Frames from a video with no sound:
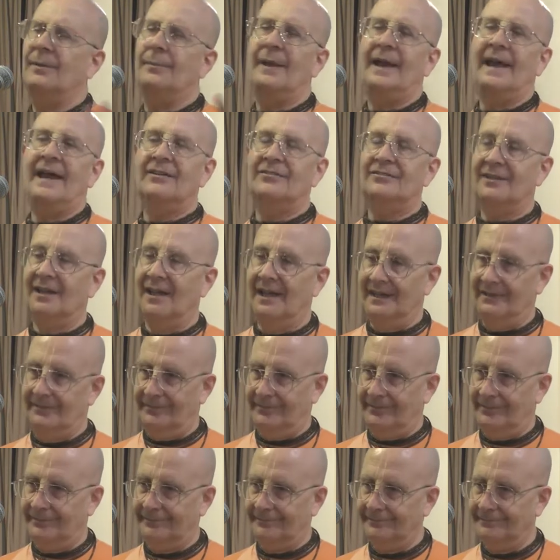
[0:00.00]
a past life.
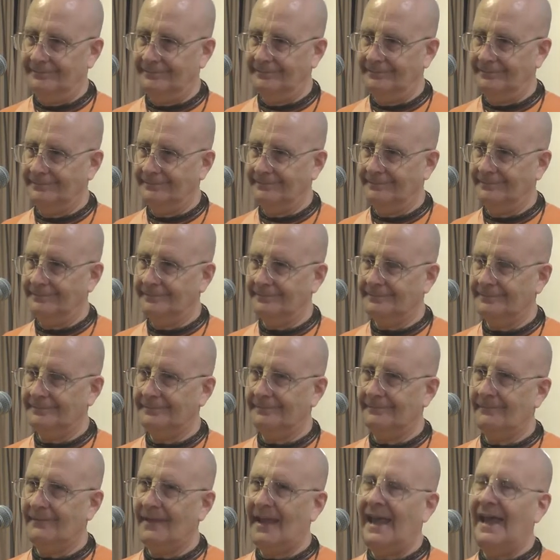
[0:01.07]

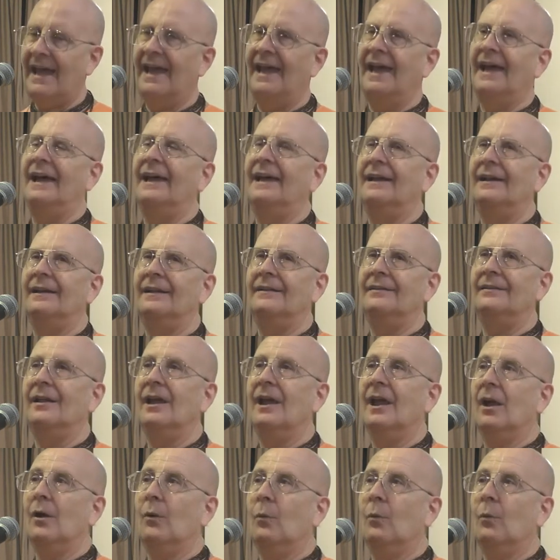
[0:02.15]
And